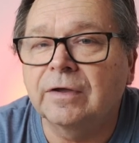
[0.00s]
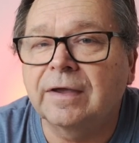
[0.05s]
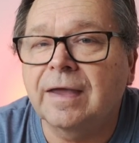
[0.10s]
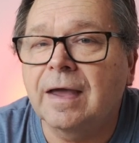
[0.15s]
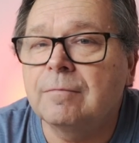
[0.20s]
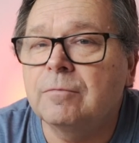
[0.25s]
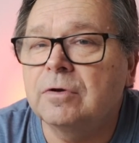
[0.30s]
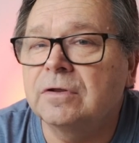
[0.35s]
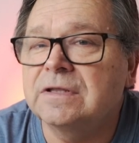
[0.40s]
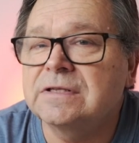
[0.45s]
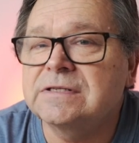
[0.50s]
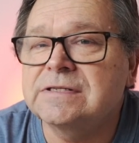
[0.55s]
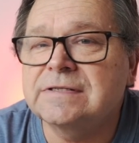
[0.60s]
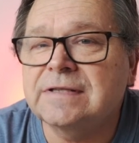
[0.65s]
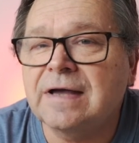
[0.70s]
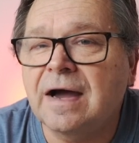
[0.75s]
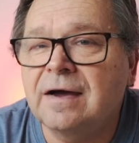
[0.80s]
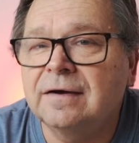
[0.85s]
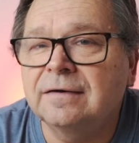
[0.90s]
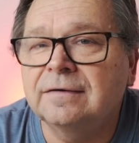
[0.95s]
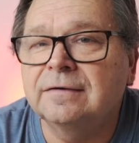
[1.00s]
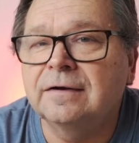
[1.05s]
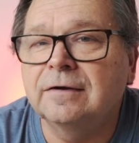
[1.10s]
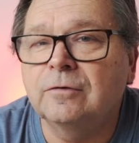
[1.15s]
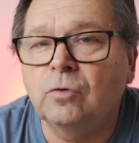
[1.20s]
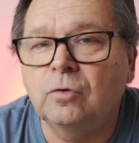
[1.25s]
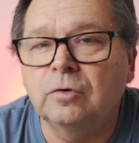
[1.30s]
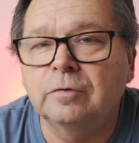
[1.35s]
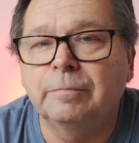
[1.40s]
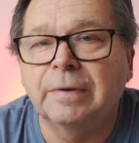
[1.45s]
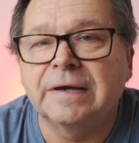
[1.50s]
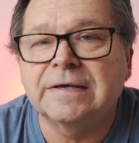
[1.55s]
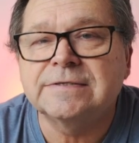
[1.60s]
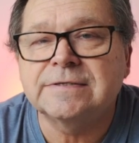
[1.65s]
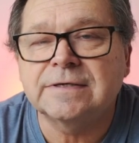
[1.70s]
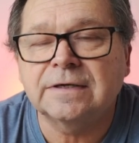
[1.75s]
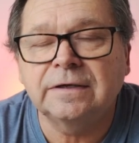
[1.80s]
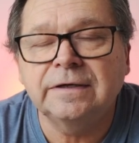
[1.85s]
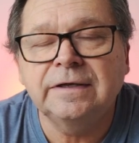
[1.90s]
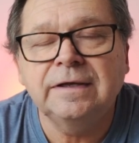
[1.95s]
the camera that started it all,
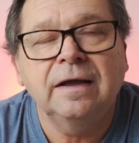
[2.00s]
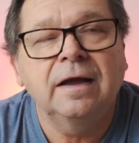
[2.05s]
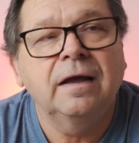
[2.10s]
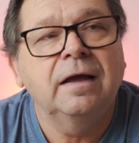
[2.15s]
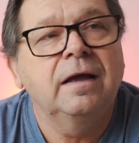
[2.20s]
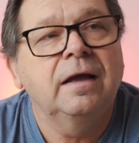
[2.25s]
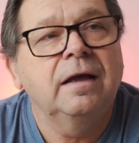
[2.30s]
basically.